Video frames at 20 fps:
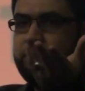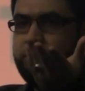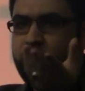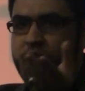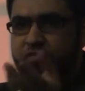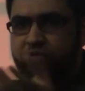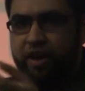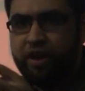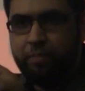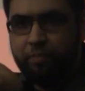
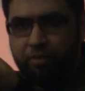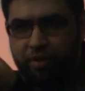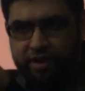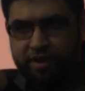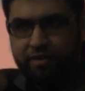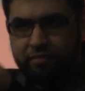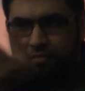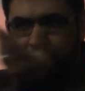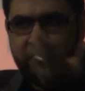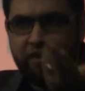we find a
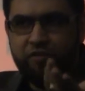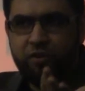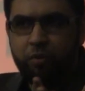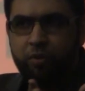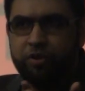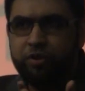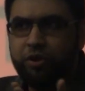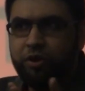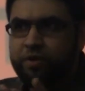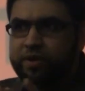prism,
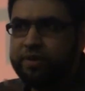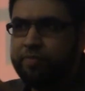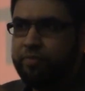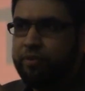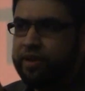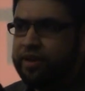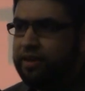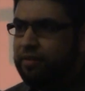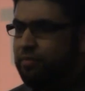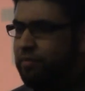everyone knows
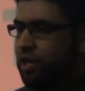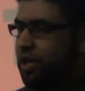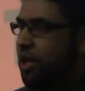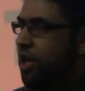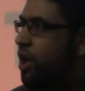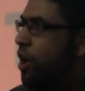prism.